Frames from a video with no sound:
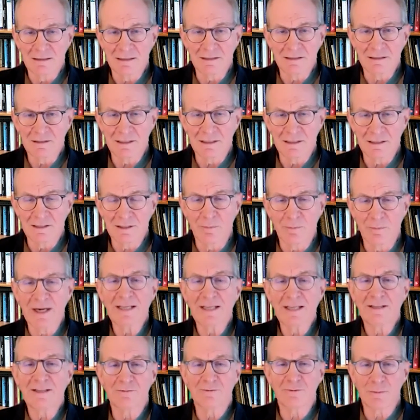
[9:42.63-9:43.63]
It's a
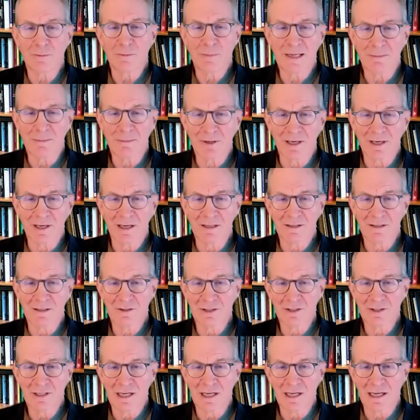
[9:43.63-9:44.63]
breakthrough to be able to
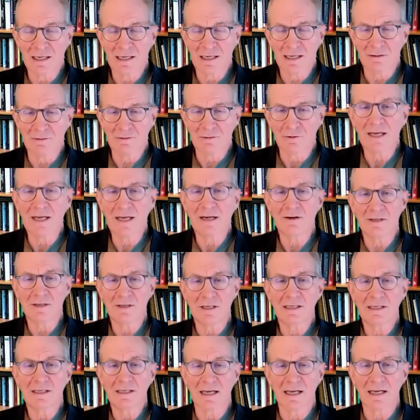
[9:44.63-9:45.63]
understand in greater
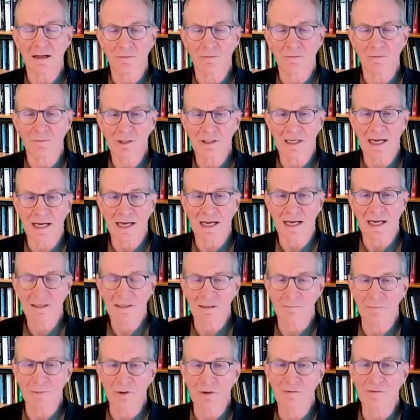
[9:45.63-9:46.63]
detail what's
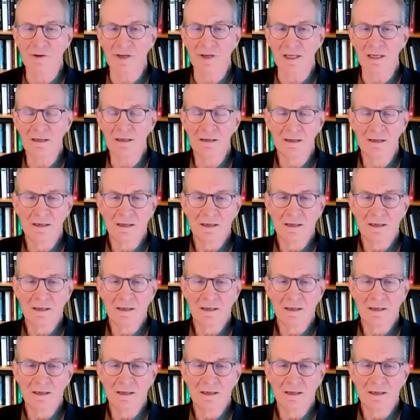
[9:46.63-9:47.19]
actually moving